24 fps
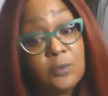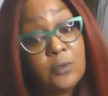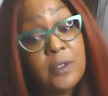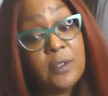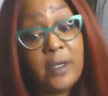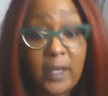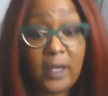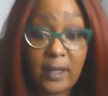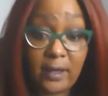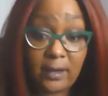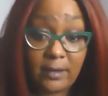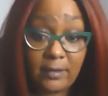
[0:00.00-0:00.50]

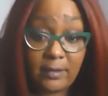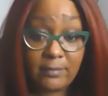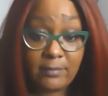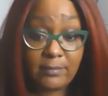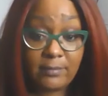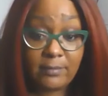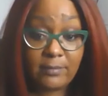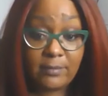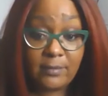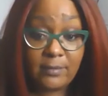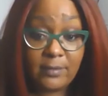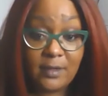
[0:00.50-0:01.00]
it now
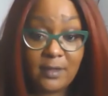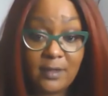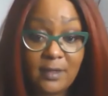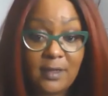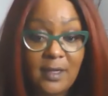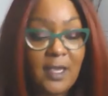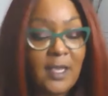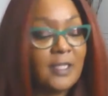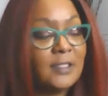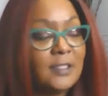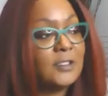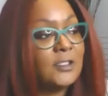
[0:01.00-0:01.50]

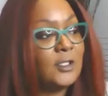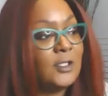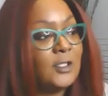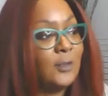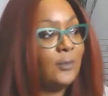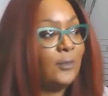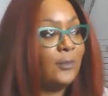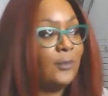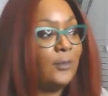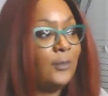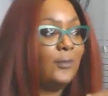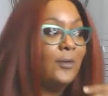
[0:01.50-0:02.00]
and
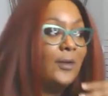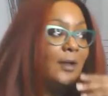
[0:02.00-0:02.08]
so you get